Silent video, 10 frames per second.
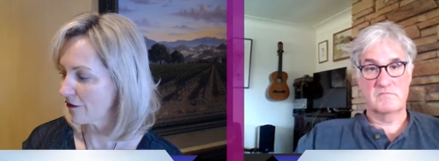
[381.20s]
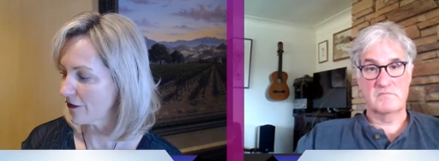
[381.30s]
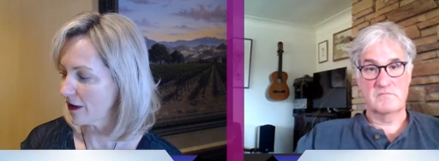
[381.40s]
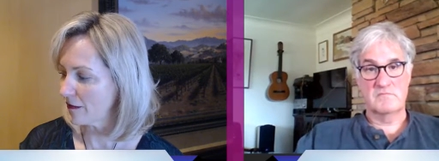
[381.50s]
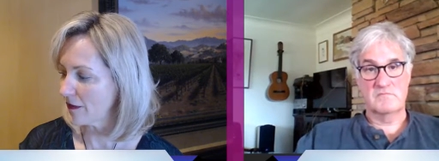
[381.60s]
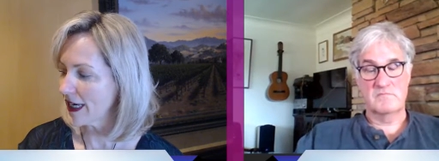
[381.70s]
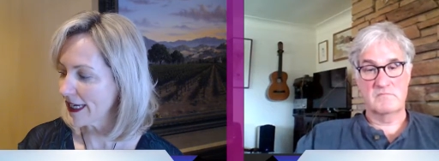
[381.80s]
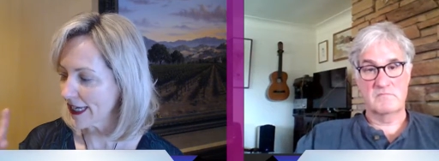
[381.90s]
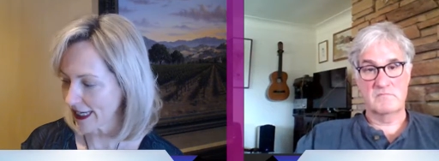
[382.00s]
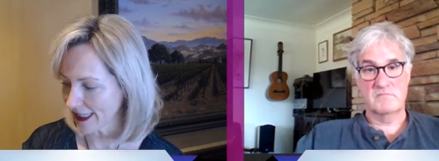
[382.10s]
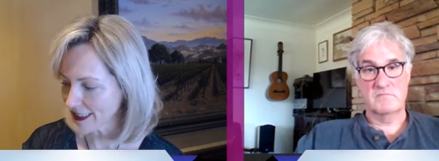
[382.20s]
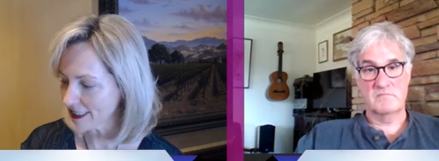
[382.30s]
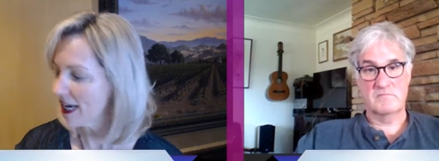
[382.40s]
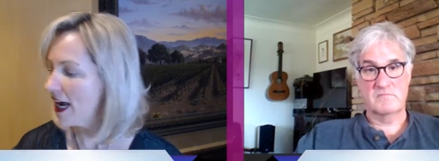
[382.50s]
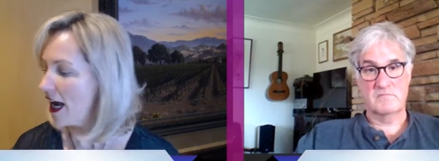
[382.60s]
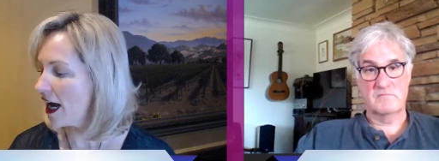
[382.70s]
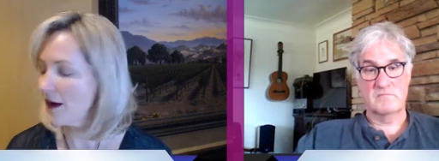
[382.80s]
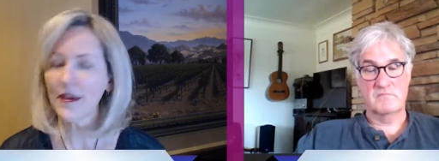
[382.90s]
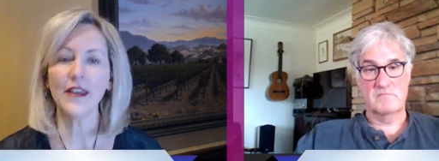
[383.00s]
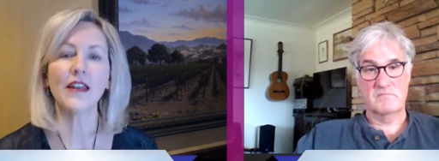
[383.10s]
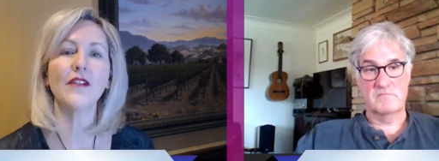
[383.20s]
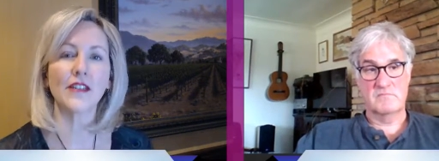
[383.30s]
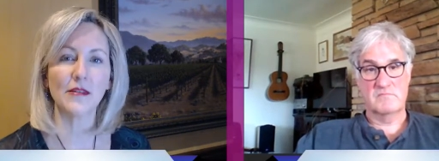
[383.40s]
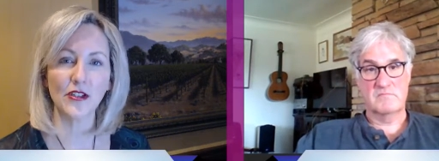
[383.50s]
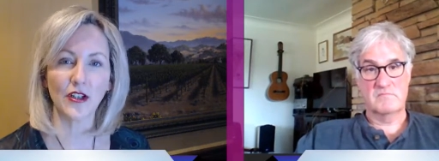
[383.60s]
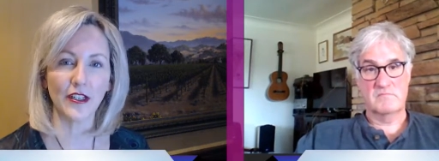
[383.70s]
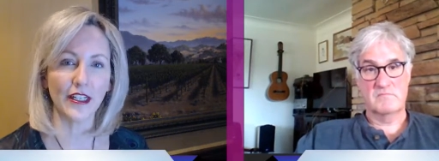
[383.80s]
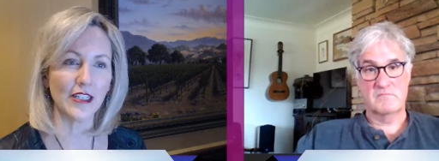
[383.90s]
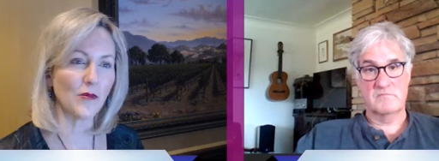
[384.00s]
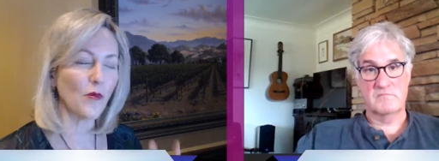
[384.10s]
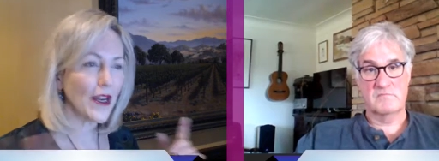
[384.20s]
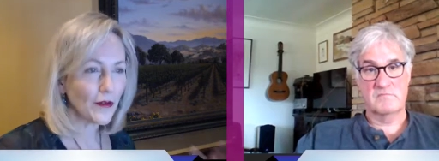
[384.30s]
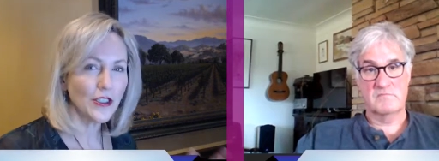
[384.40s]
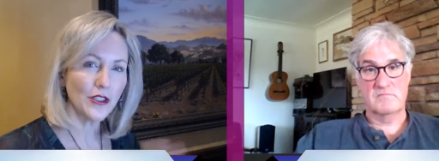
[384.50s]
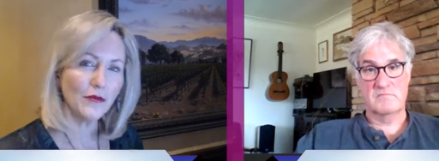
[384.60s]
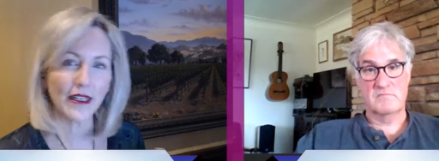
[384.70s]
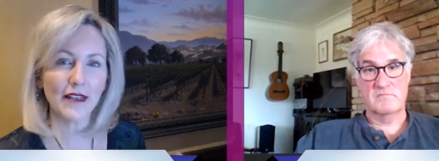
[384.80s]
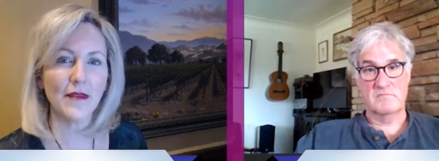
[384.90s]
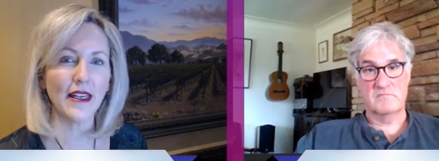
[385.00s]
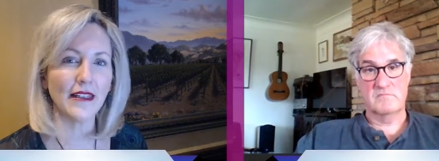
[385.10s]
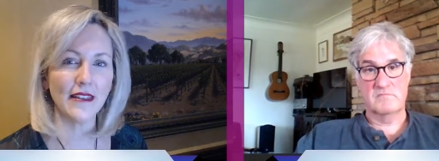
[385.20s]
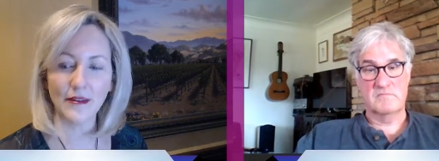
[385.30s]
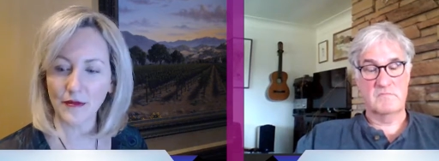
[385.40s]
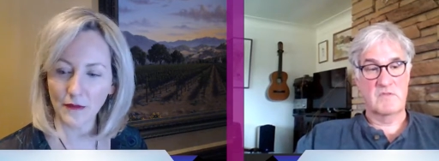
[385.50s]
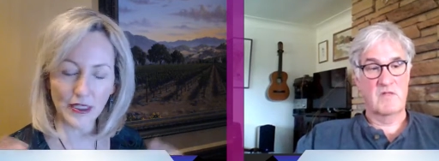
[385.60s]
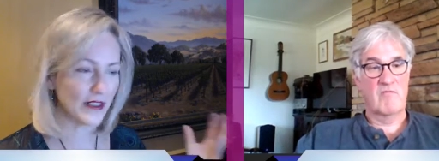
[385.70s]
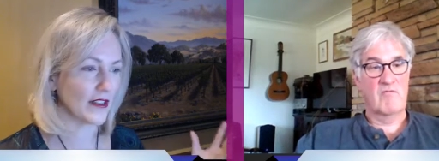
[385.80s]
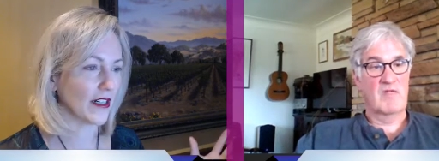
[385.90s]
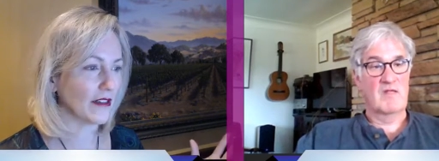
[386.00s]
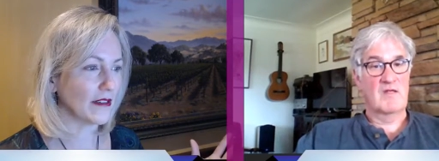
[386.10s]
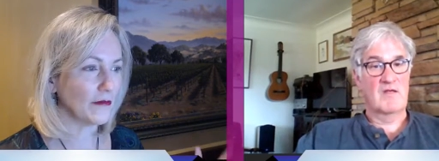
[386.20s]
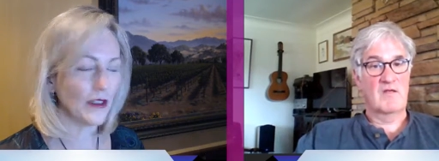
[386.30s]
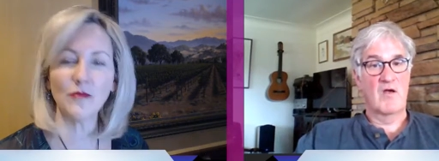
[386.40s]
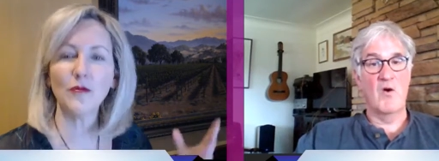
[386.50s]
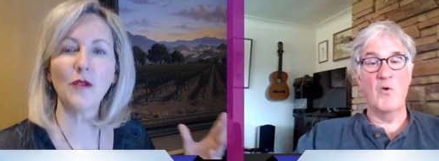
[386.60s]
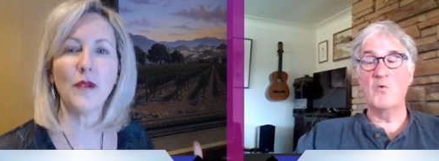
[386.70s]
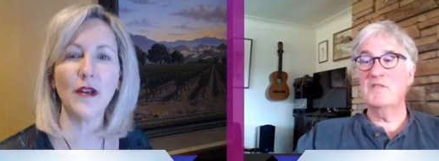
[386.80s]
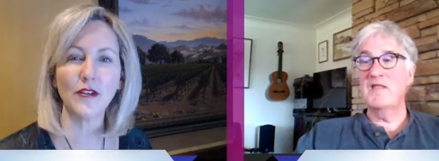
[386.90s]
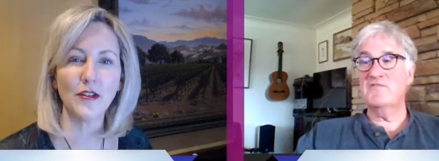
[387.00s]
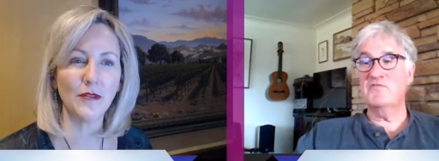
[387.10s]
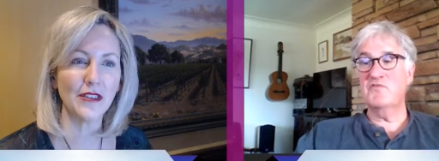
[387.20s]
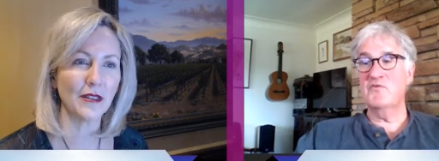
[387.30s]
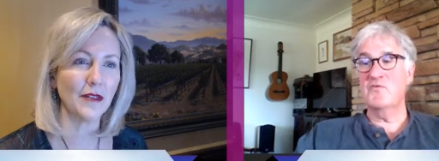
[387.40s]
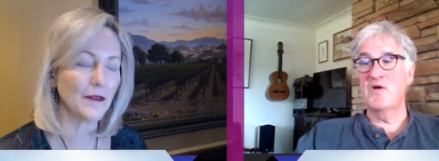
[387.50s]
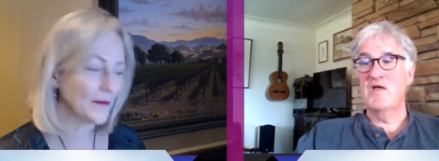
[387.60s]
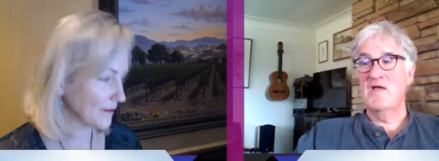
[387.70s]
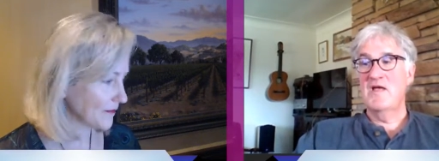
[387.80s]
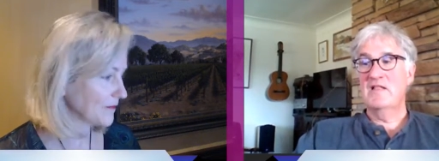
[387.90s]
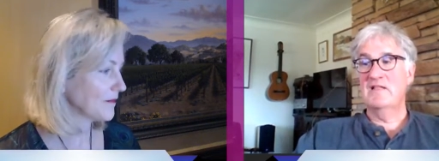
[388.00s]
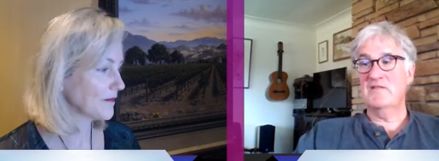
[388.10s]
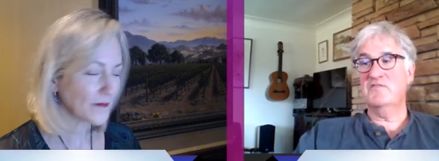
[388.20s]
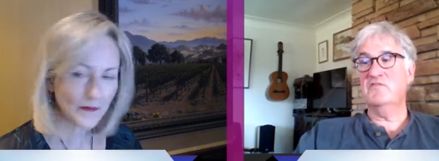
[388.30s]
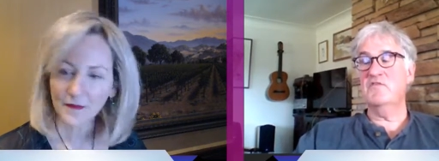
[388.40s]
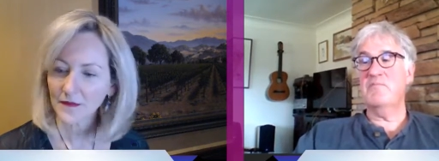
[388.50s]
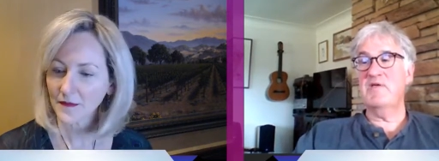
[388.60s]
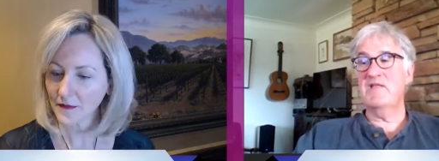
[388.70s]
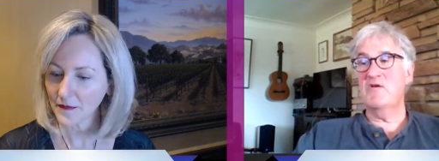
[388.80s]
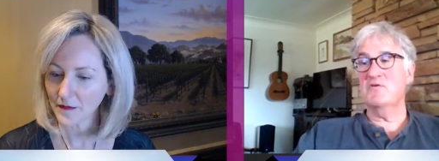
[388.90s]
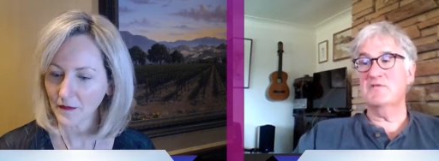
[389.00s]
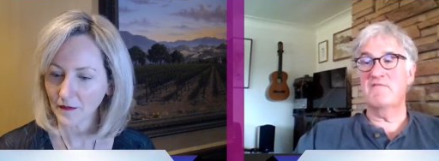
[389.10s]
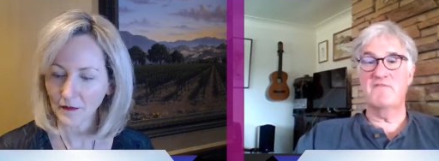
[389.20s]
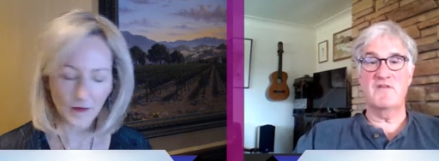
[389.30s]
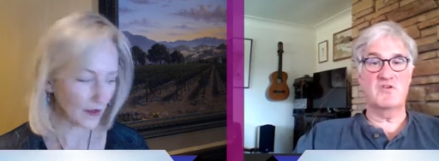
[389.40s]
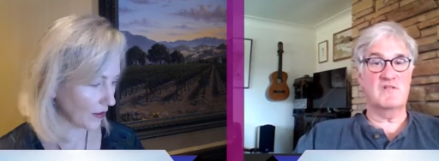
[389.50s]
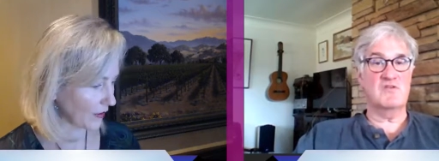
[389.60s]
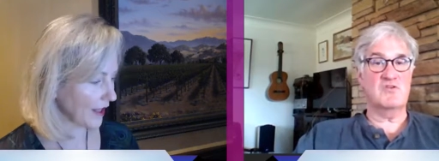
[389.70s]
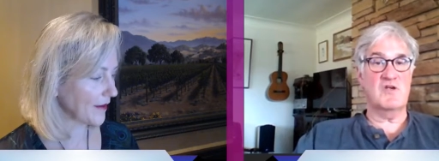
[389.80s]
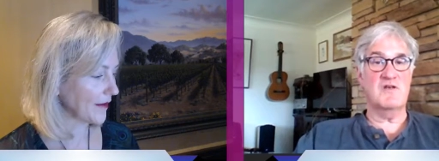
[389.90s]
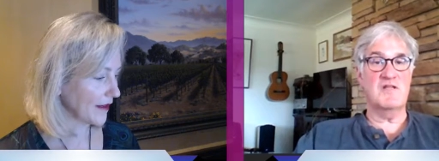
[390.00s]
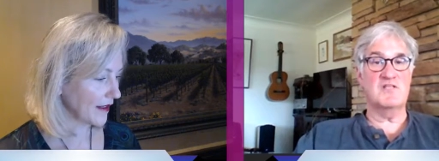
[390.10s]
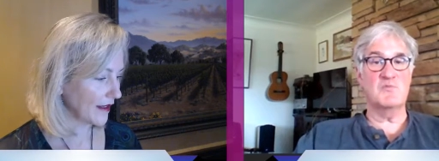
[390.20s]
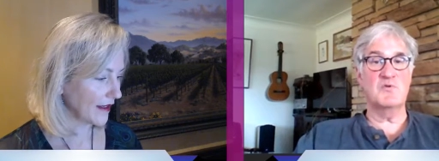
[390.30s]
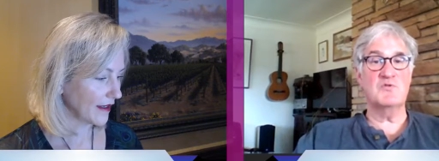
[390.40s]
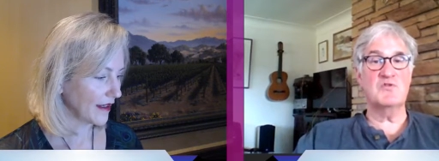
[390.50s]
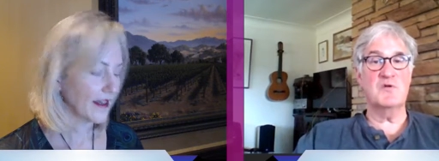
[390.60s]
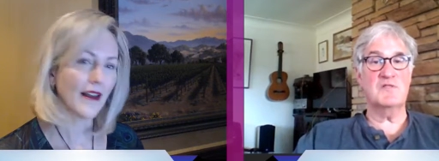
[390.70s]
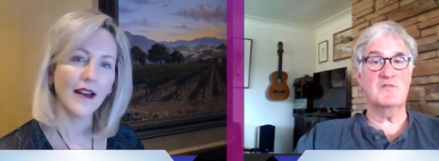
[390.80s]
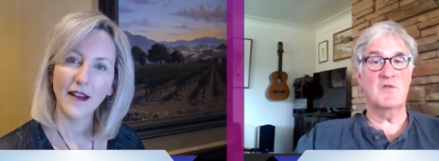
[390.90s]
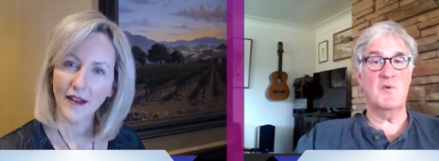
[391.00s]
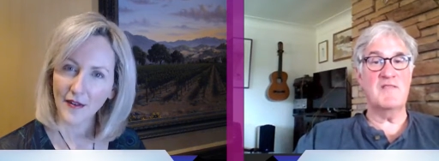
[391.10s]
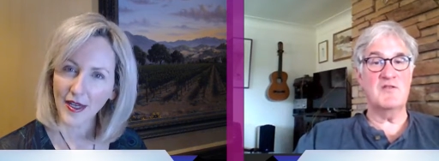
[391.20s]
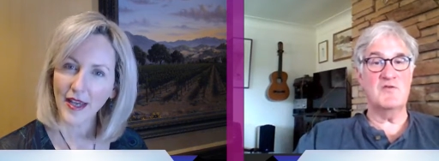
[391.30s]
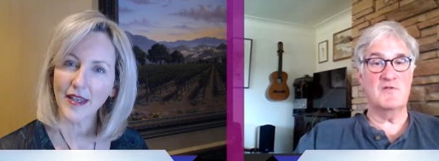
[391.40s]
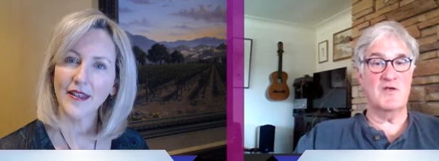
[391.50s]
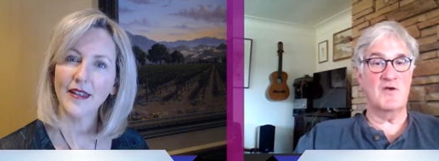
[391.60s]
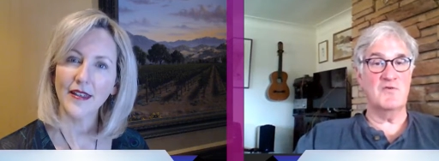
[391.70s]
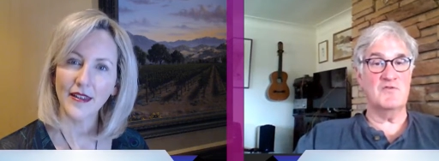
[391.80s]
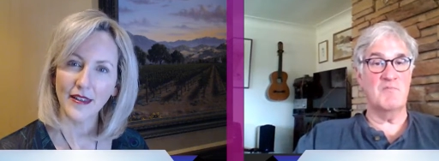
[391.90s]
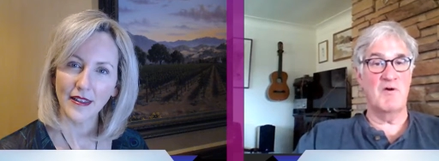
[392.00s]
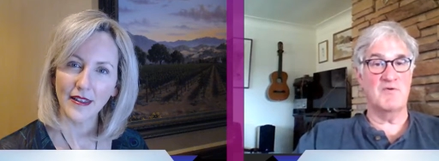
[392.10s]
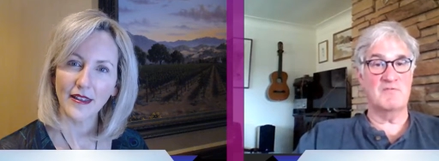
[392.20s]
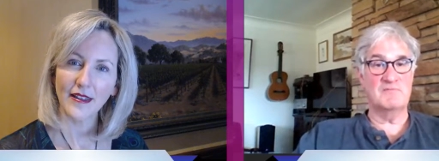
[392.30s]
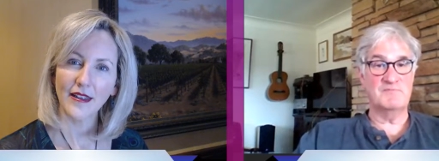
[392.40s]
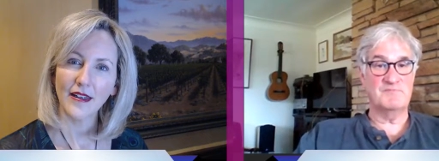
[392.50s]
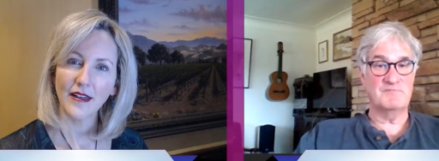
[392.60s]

Speaker 1: from Queylus. Um, and then I've got some Chardonnays. Where would you recommend we start? What what bottles? Oh,
Speaker 2: let's do let's do the Pinots and finish on the Chardonnays, and we'll do it the way they do in the Cote de Beaune.